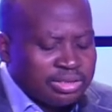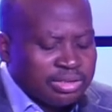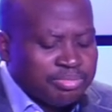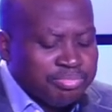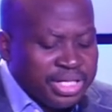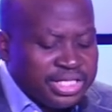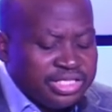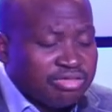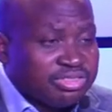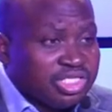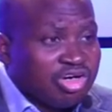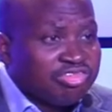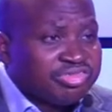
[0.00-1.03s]
Many of
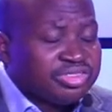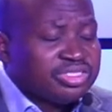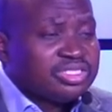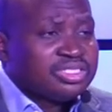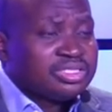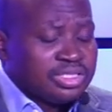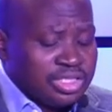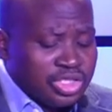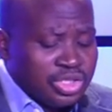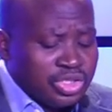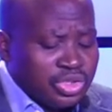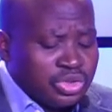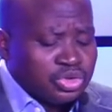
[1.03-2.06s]
the orphans
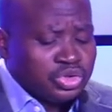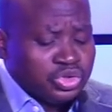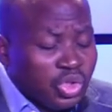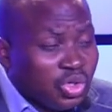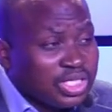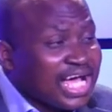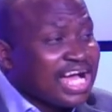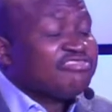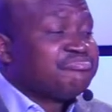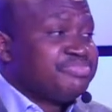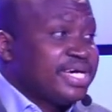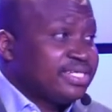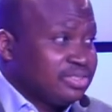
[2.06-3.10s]
don't
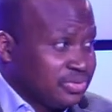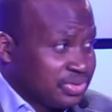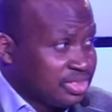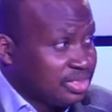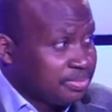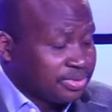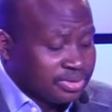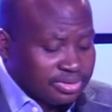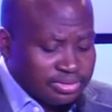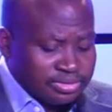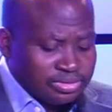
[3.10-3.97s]
have bed to sleep on.